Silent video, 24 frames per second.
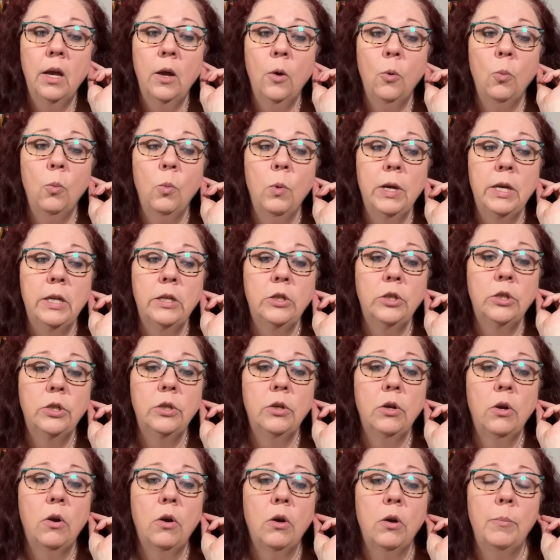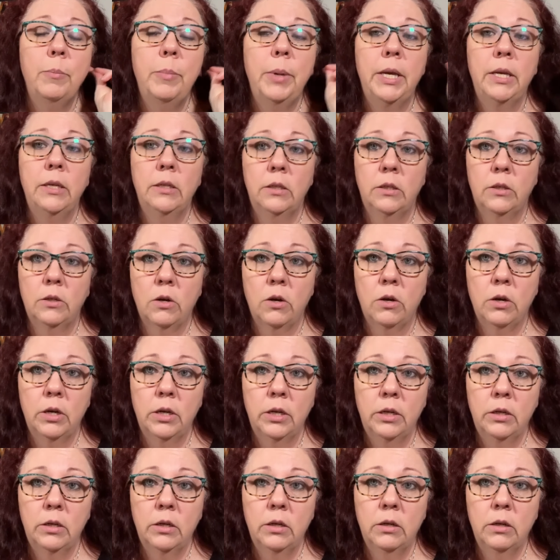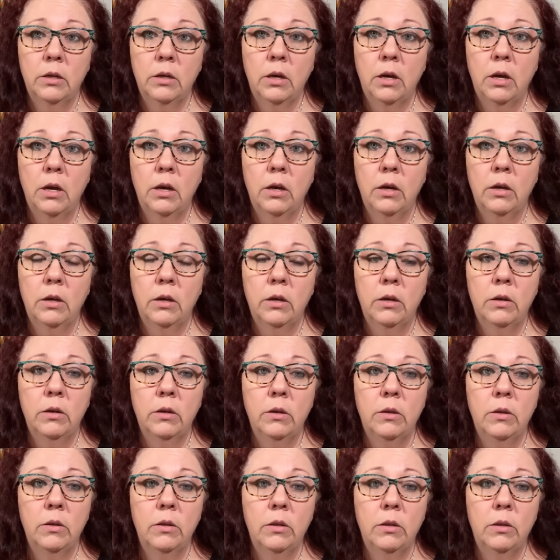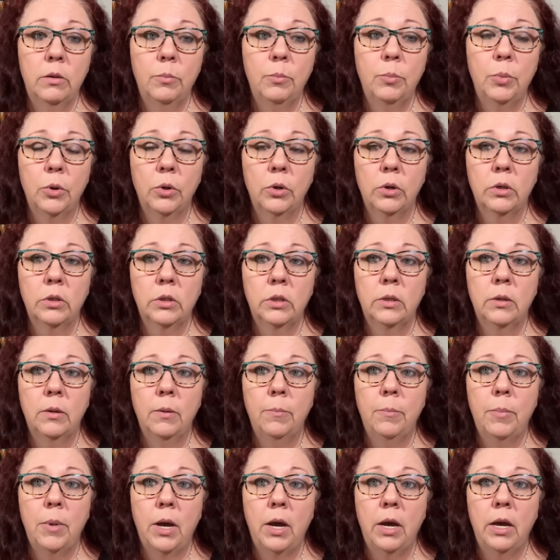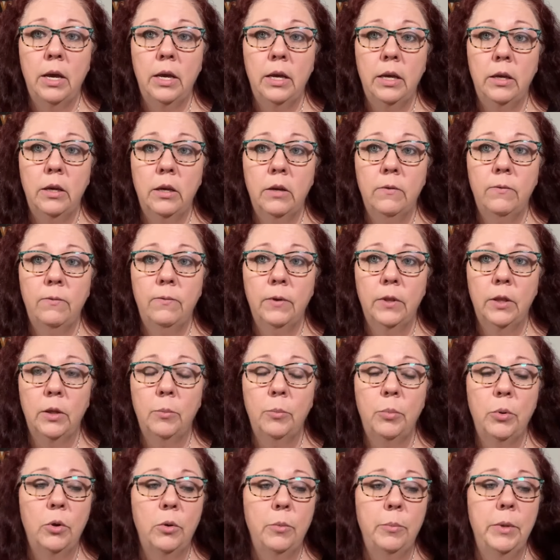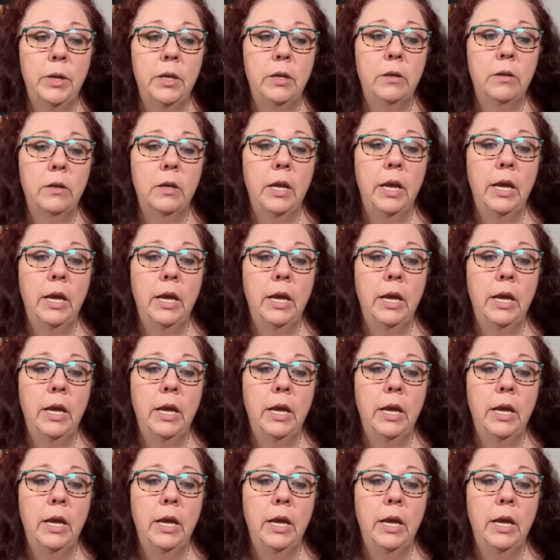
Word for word: which are based on uh, the books by Philip Pullman.